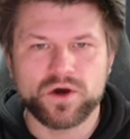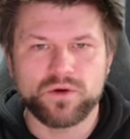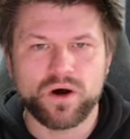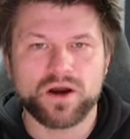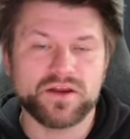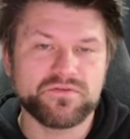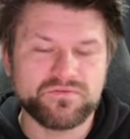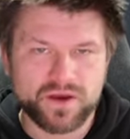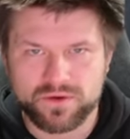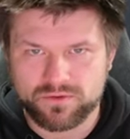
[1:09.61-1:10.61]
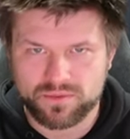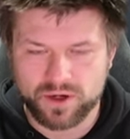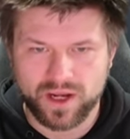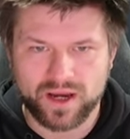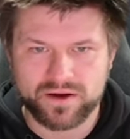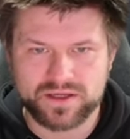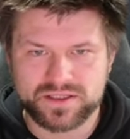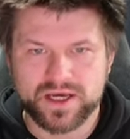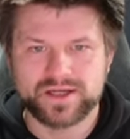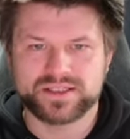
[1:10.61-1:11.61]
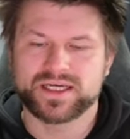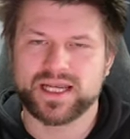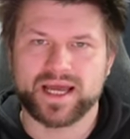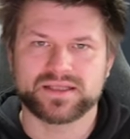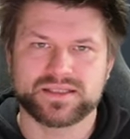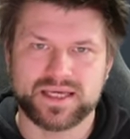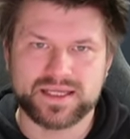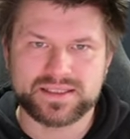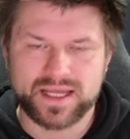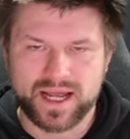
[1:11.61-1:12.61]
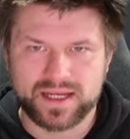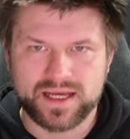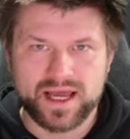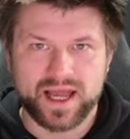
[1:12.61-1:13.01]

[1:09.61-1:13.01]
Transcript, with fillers: who are in very remote areas to connect to the internet.